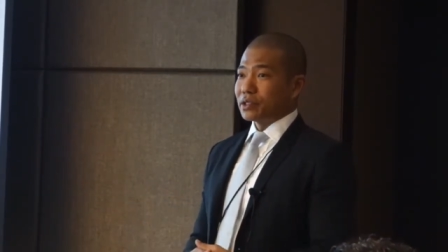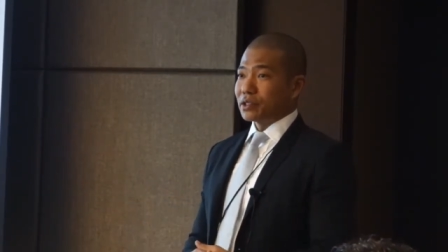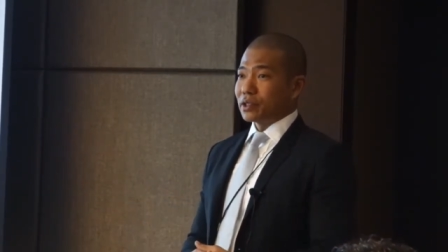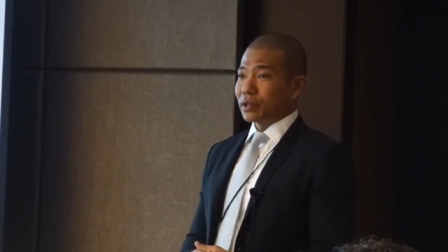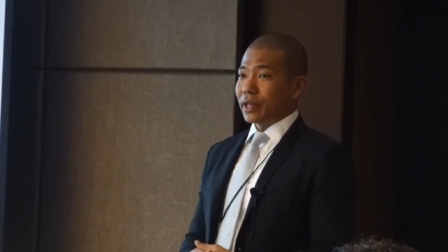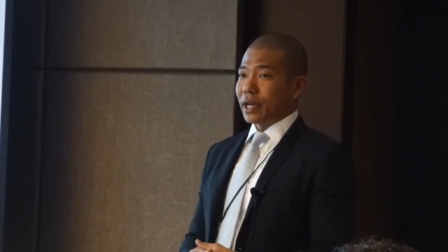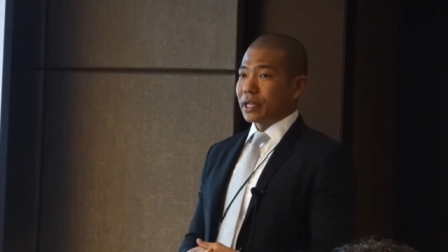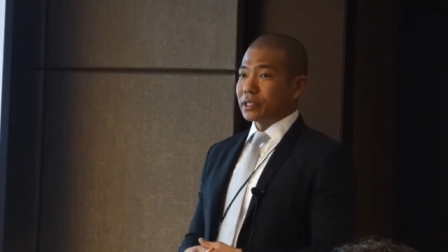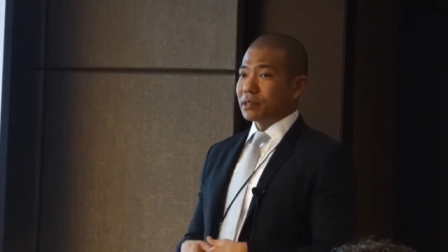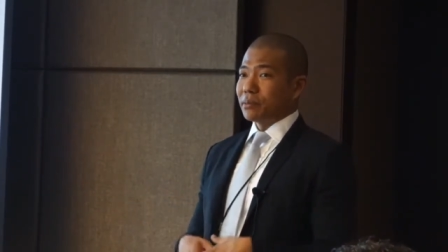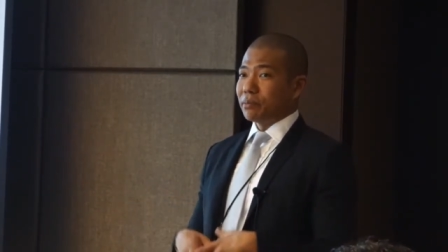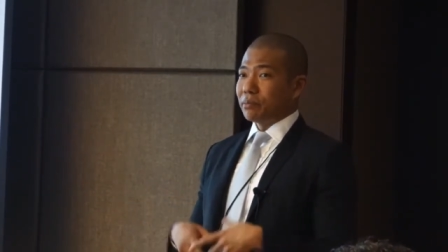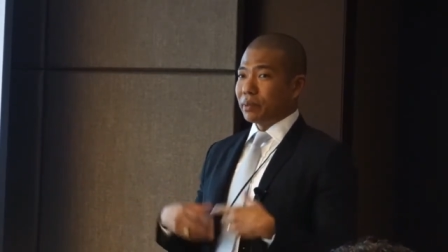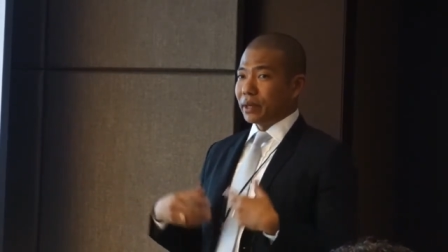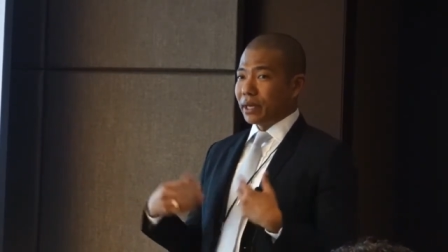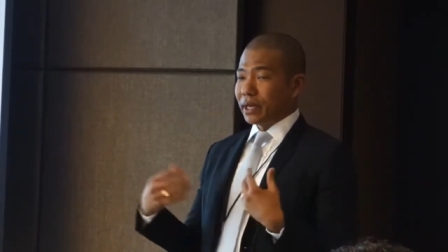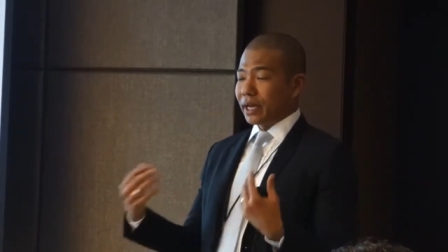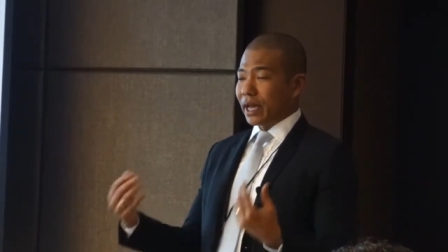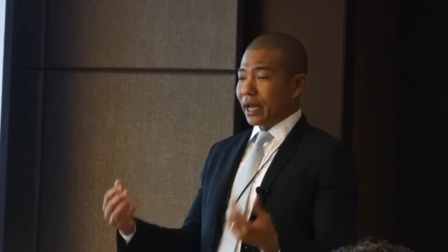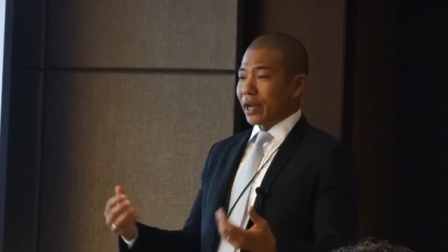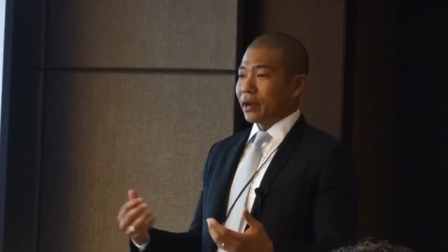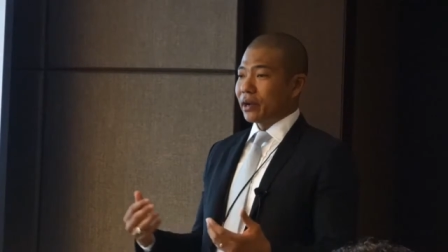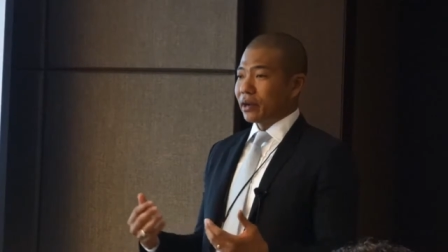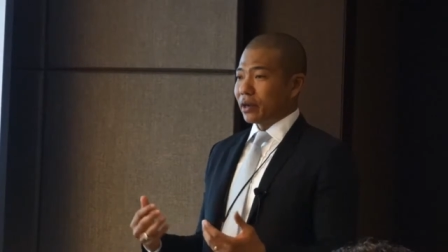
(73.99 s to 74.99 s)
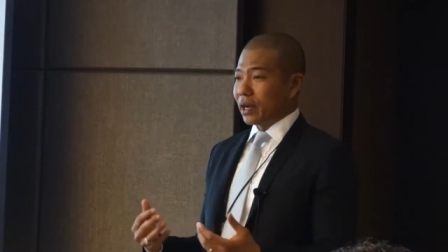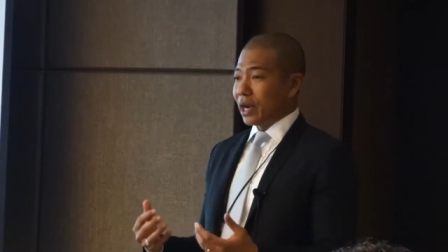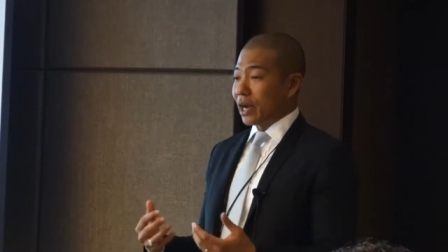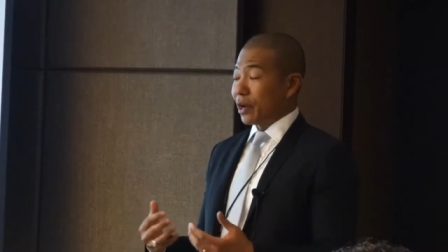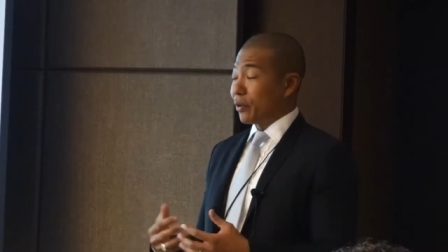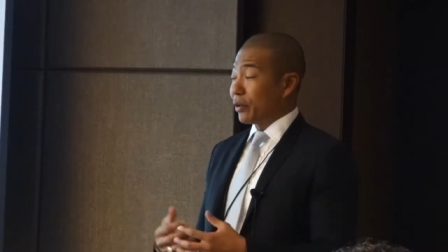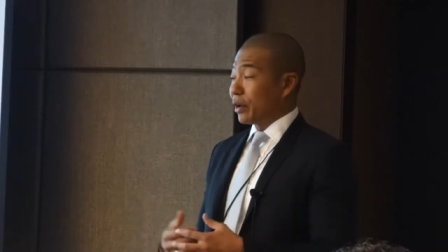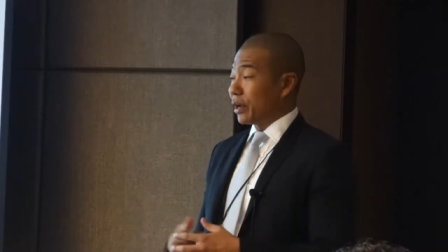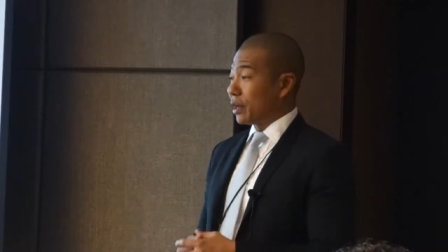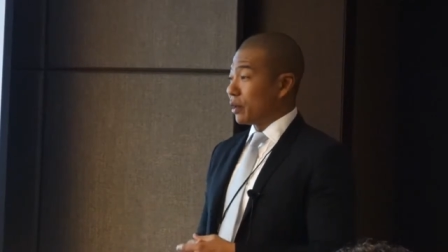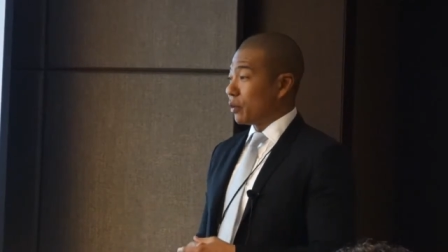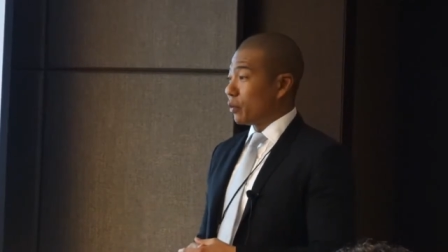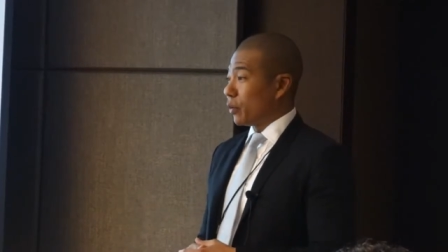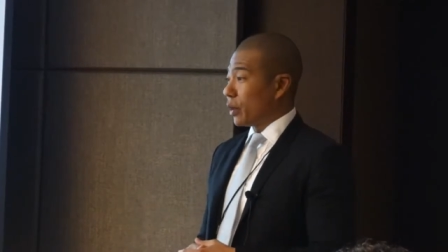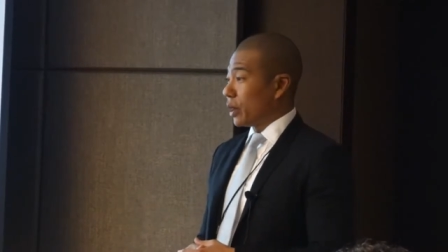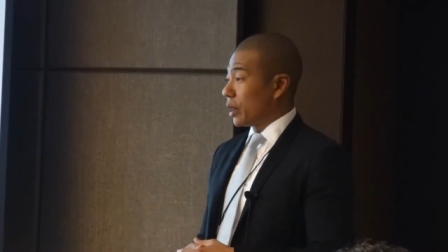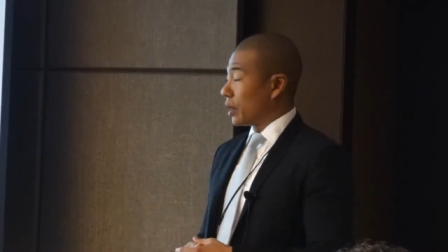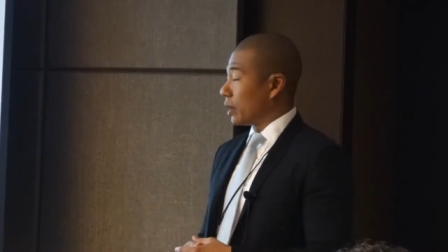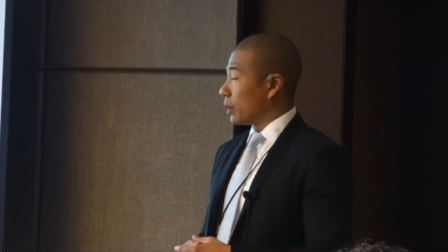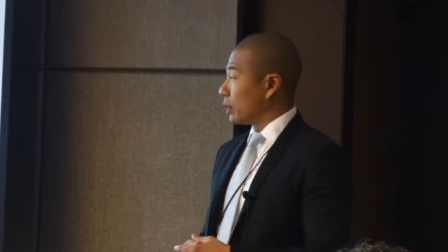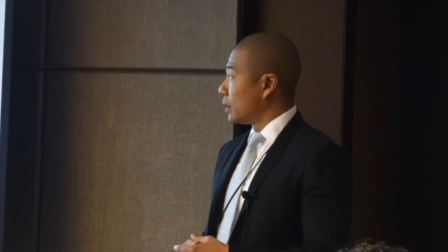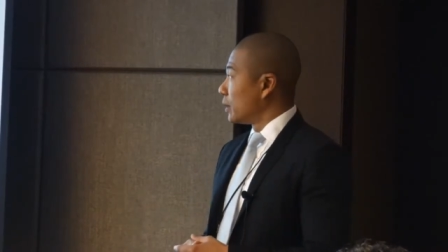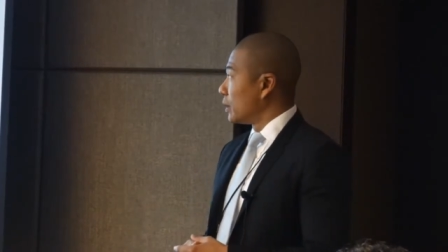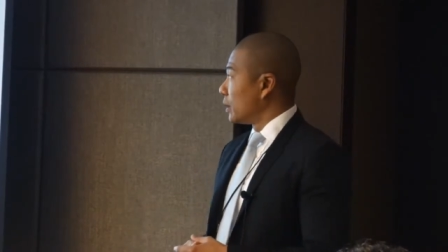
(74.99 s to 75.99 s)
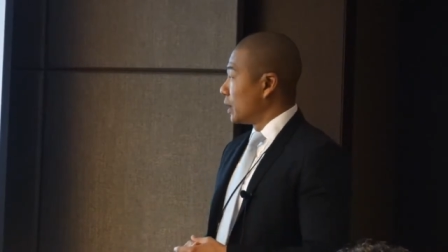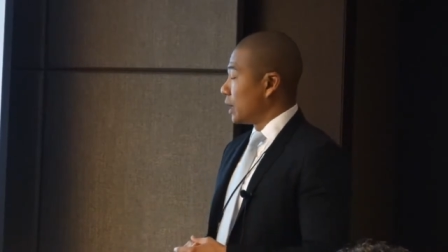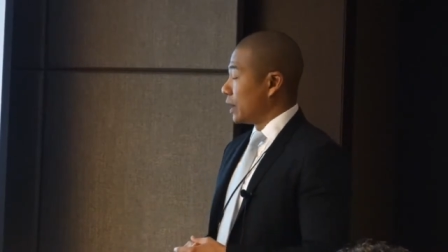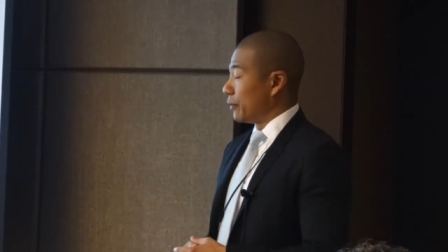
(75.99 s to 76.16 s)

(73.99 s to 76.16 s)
And so that's a big area where